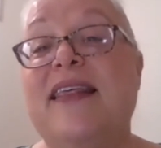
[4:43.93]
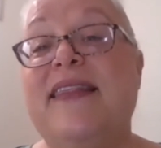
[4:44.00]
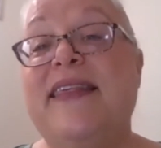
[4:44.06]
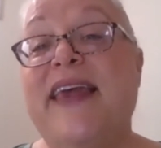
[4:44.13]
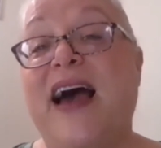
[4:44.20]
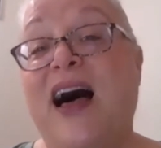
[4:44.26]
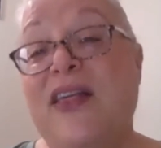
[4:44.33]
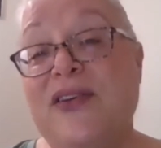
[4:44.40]

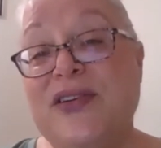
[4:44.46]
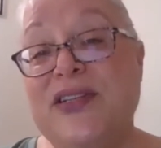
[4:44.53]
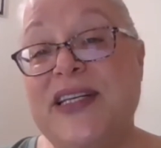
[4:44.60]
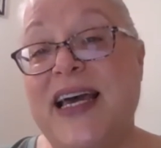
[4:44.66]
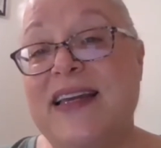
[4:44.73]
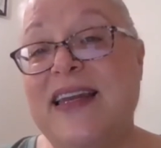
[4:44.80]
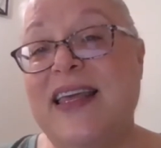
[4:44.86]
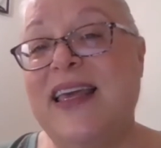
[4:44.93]
The other
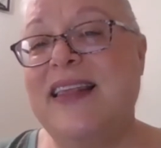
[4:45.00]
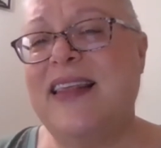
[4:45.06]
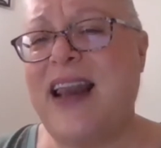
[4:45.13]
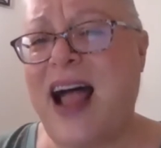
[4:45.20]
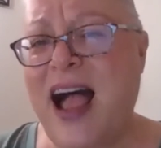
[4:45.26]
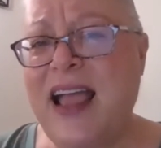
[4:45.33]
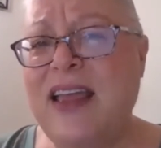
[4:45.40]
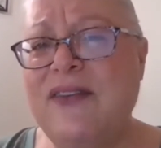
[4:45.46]
technique
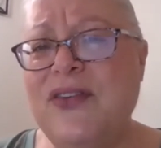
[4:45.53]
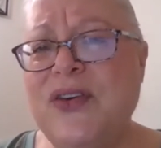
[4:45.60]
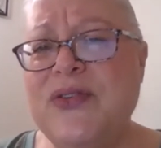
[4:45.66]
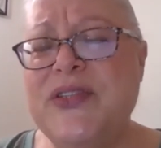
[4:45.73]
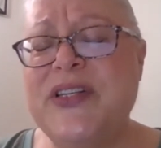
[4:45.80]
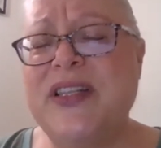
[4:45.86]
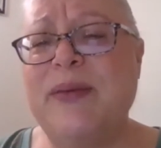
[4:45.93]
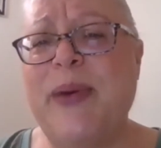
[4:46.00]
that I have
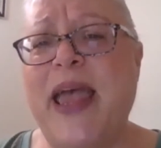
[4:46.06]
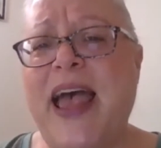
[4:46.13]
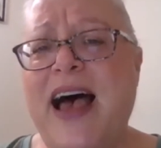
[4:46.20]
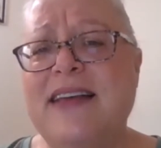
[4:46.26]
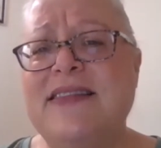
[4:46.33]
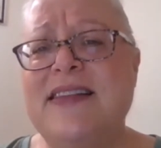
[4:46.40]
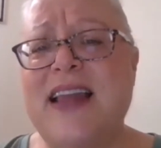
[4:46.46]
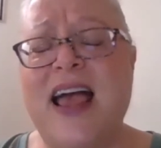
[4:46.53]
used in the
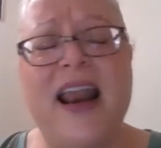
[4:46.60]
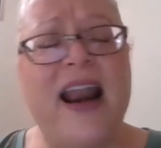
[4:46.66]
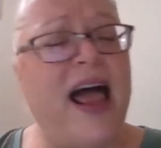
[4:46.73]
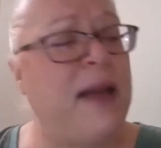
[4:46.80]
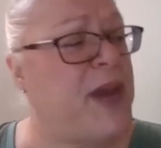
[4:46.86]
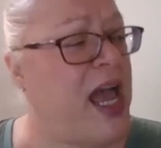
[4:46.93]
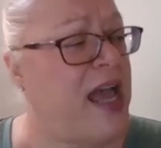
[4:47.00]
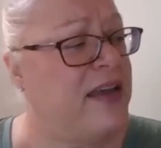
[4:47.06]
past, and
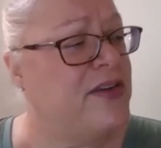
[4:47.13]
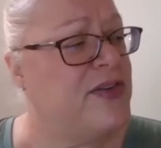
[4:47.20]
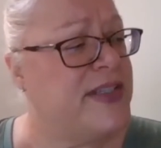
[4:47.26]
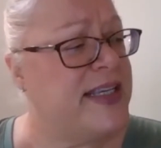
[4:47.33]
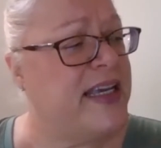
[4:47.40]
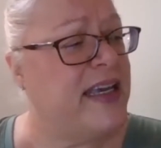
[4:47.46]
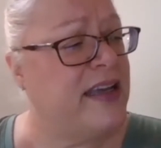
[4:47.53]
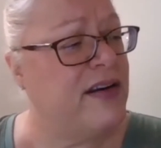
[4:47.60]
I'm not
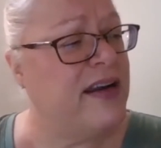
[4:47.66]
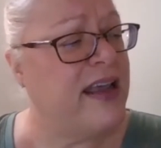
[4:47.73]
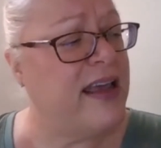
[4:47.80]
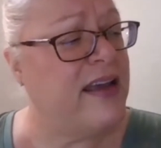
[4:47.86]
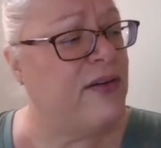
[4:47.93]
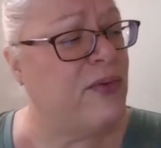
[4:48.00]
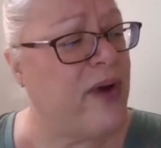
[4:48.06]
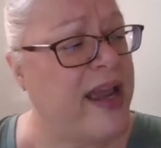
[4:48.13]
using it
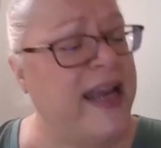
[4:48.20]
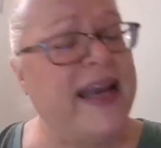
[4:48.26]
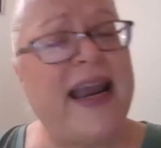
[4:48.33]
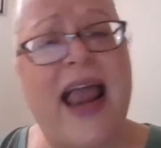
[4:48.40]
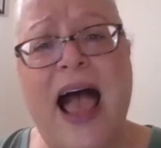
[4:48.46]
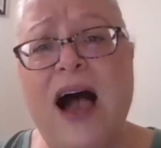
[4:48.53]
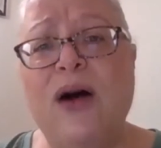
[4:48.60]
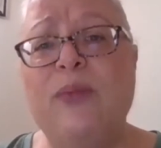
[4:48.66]
right
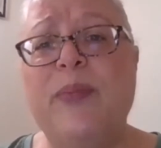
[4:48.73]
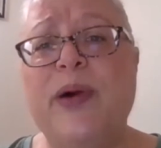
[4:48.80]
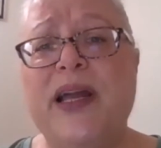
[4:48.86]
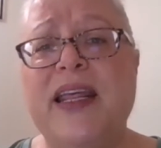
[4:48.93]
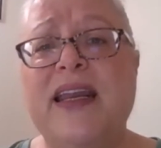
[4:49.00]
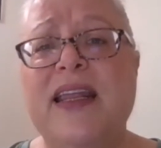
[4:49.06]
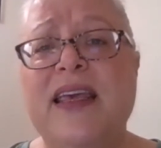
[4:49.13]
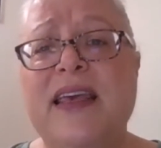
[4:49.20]
now,
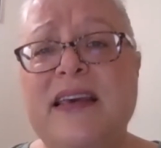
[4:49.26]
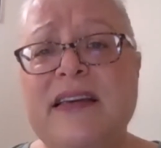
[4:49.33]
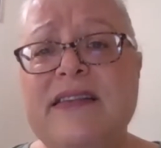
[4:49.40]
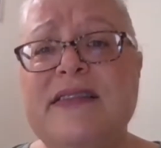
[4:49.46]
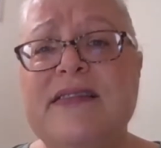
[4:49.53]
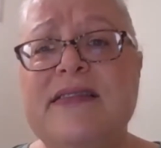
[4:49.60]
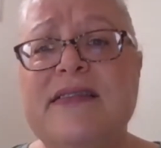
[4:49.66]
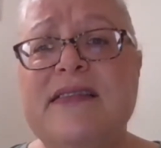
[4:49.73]
but it
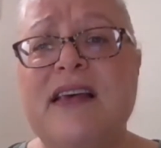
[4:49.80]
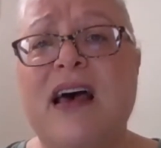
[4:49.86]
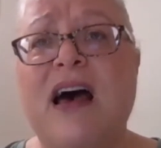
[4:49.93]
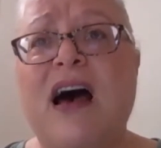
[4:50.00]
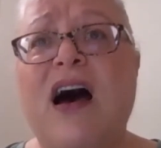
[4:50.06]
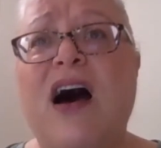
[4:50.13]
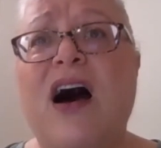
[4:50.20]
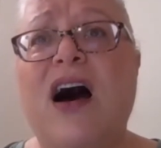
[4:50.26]
is
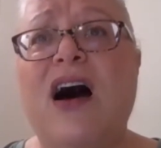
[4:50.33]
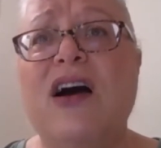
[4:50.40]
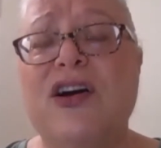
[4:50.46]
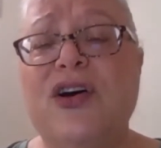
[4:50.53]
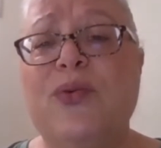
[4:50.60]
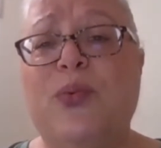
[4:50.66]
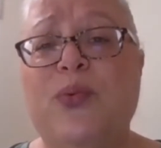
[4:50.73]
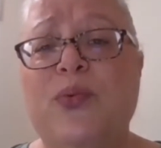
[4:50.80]
a
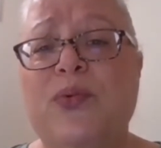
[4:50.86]
good